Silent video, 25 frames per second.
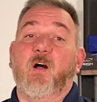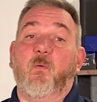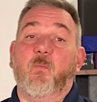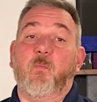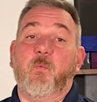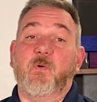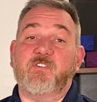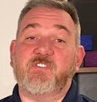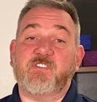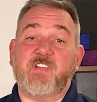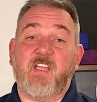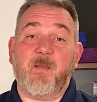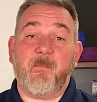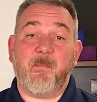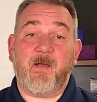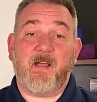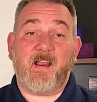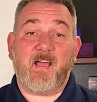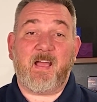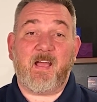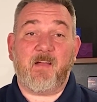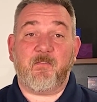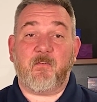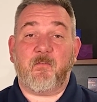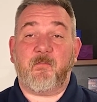which came
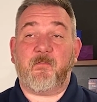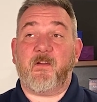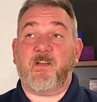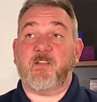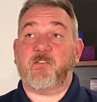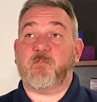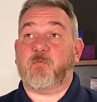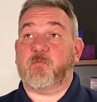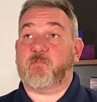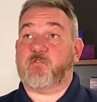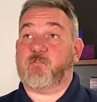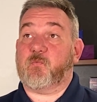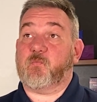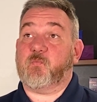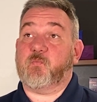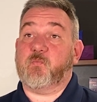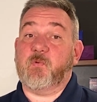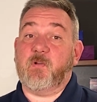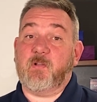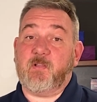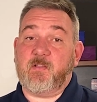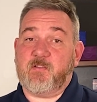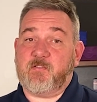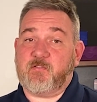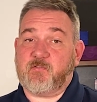out of Everfest, which are
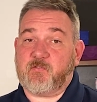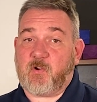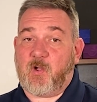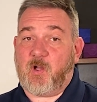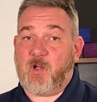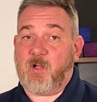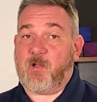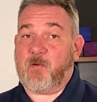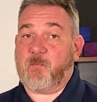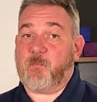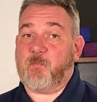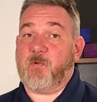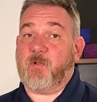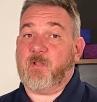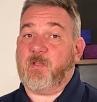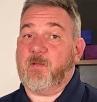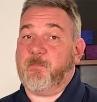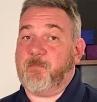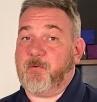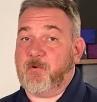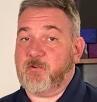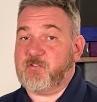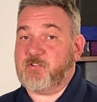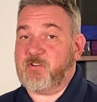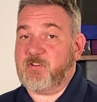really strong and really
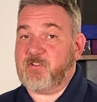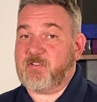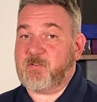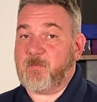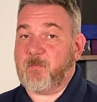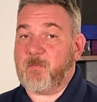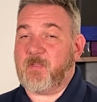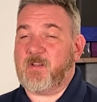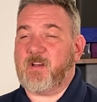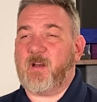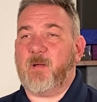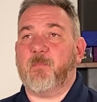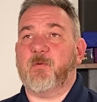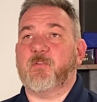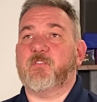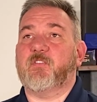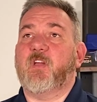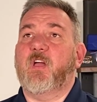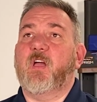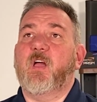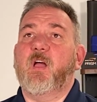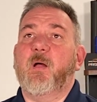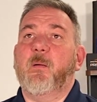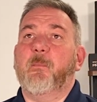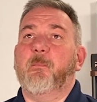pushing some of the numbers.
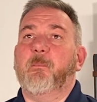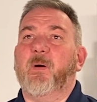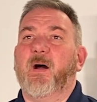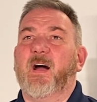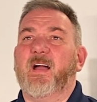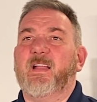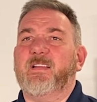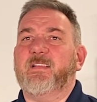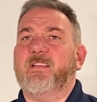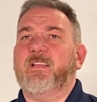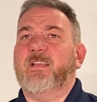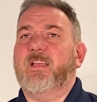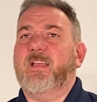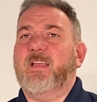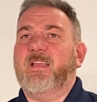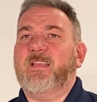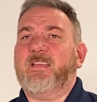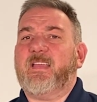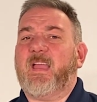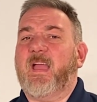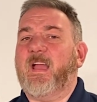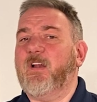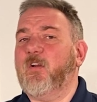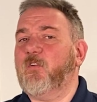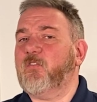But
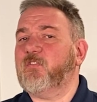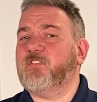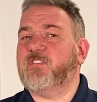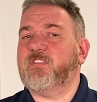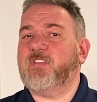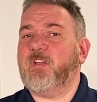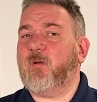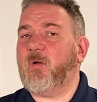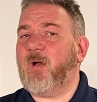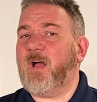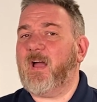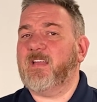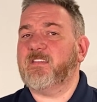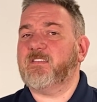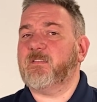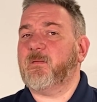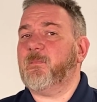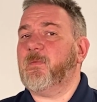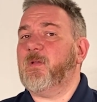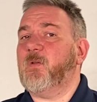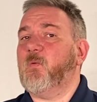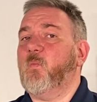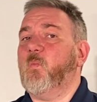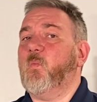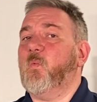Kano still
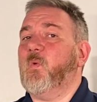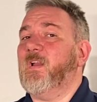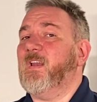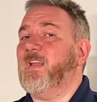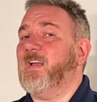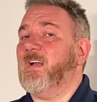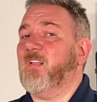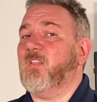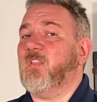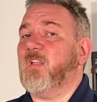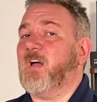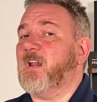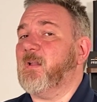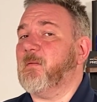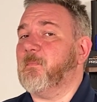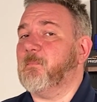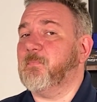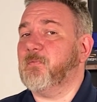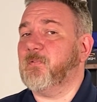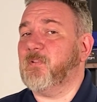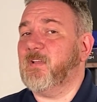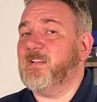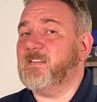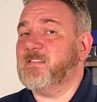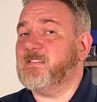hasn't been winning a lot of
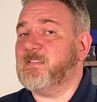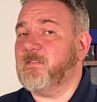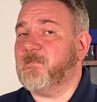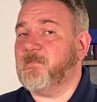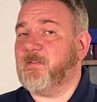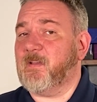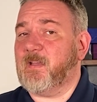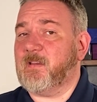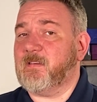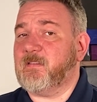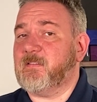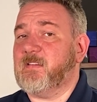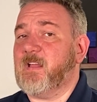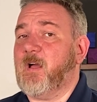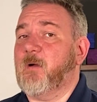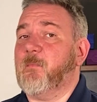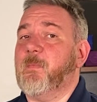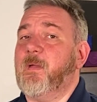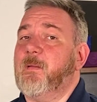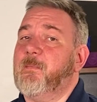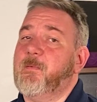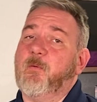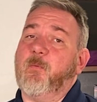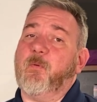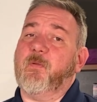Blitz events. Now,
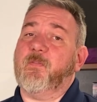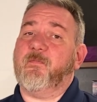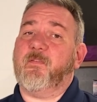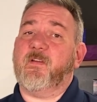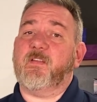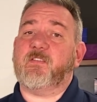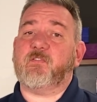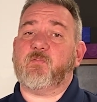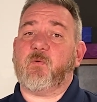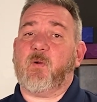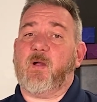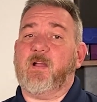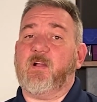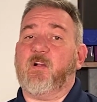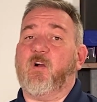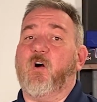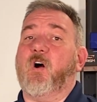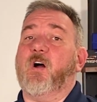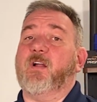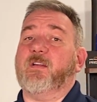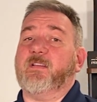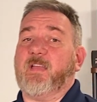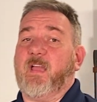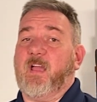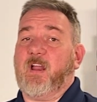maybe with Viserai
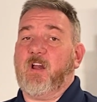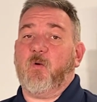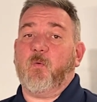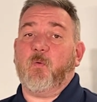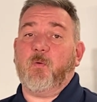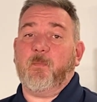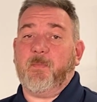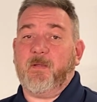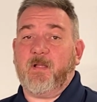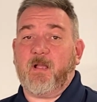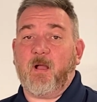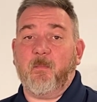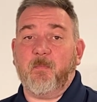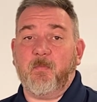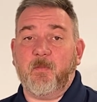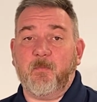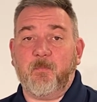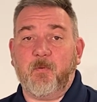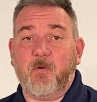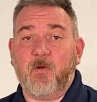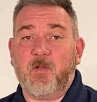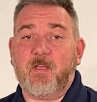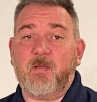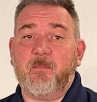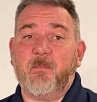gone, Kano would become the
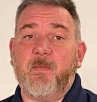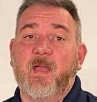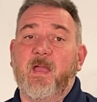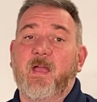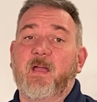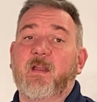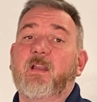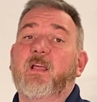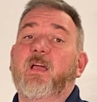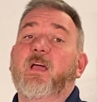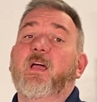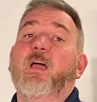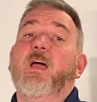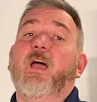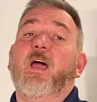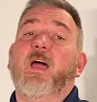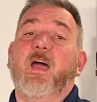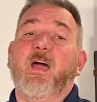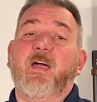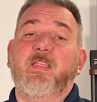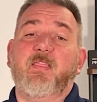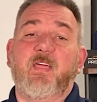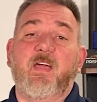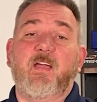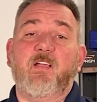boogeyman,
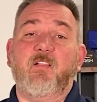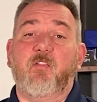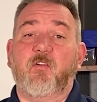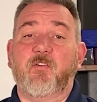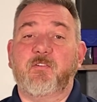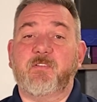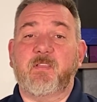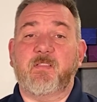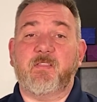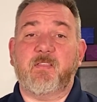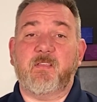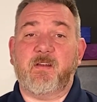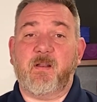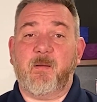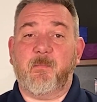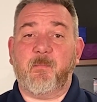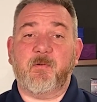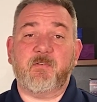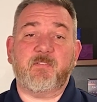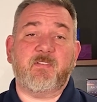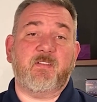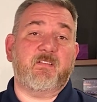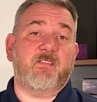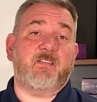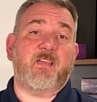and they looked at the
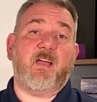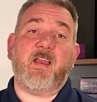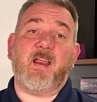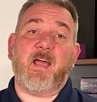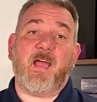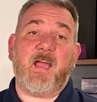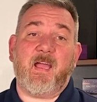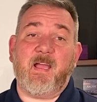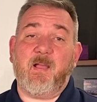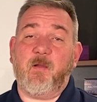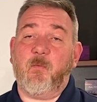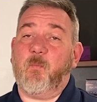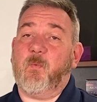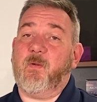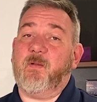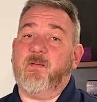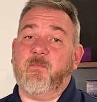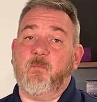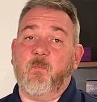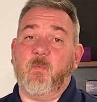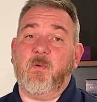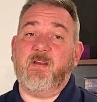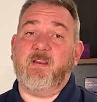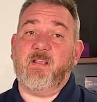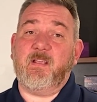numbers and said, hey,
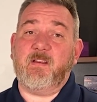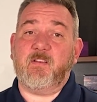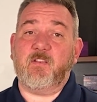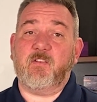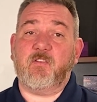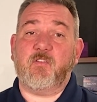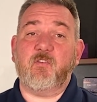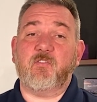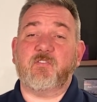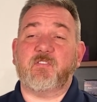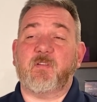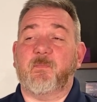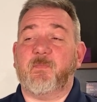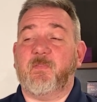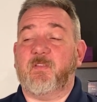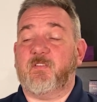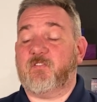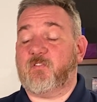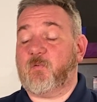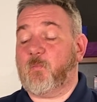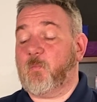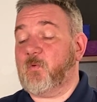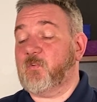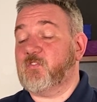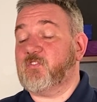we need to do something,
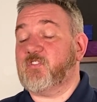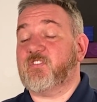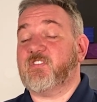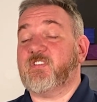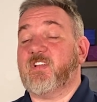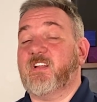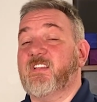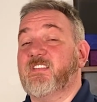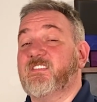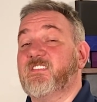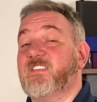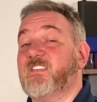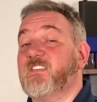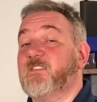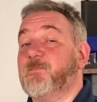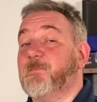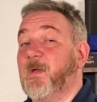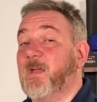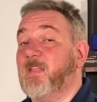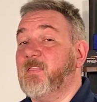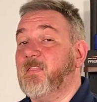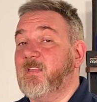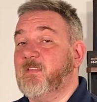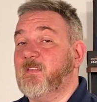so we're just going to suspend